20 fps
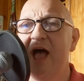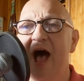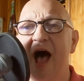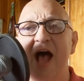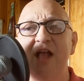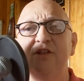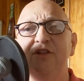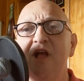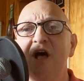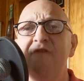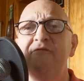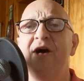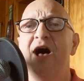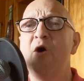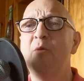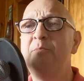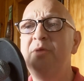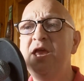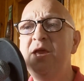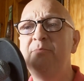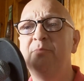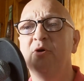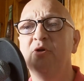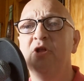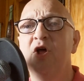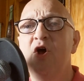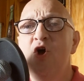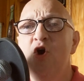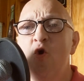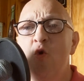I love how
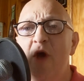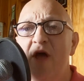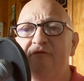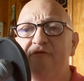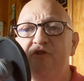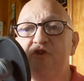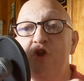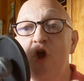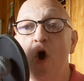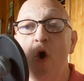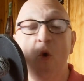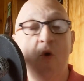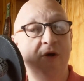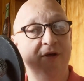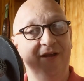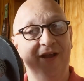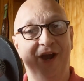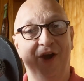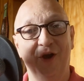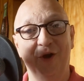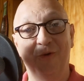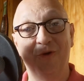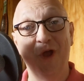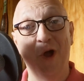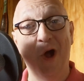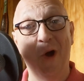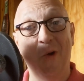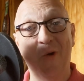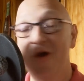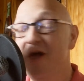people who have no, here we
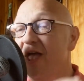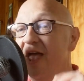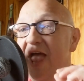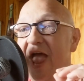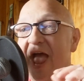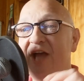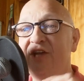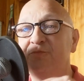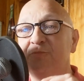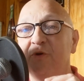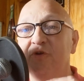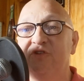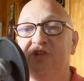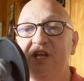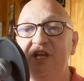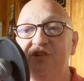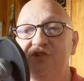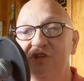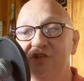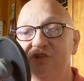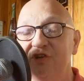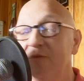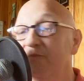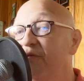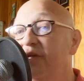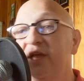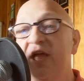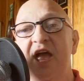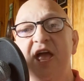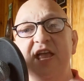go, expertise in
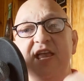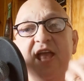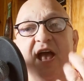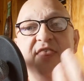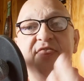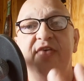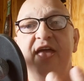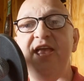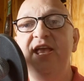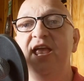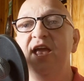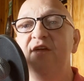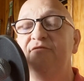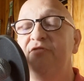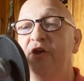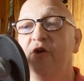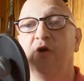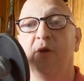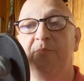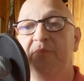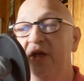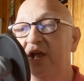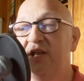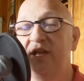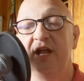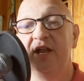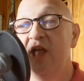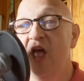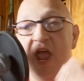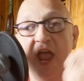something, yet they give their
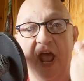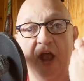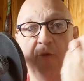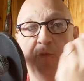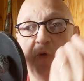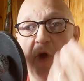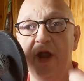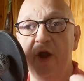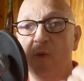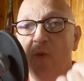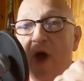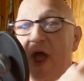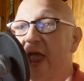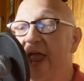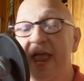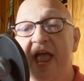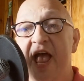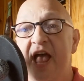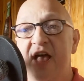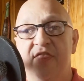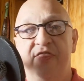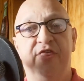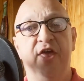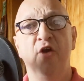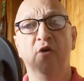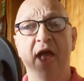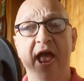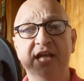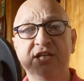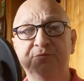opinion, and right away,
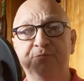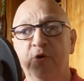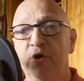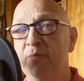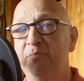their expert